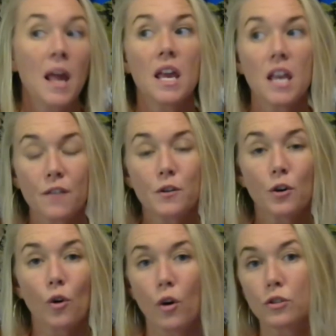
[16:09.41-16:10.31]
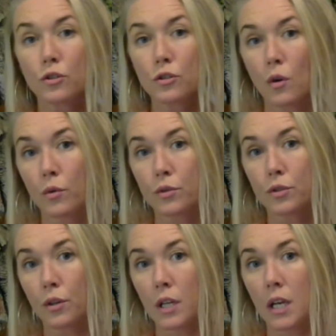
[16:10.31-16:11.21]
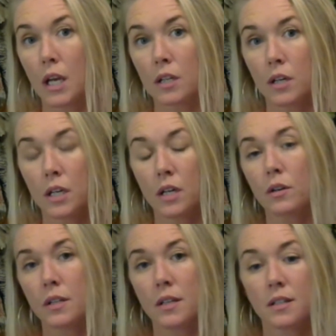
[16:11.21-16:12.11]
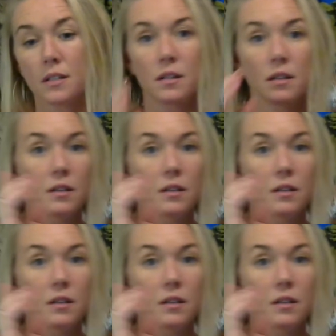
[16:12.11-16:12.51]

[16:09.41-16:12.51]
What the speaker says: If you're on your soul journey and you're hearing this and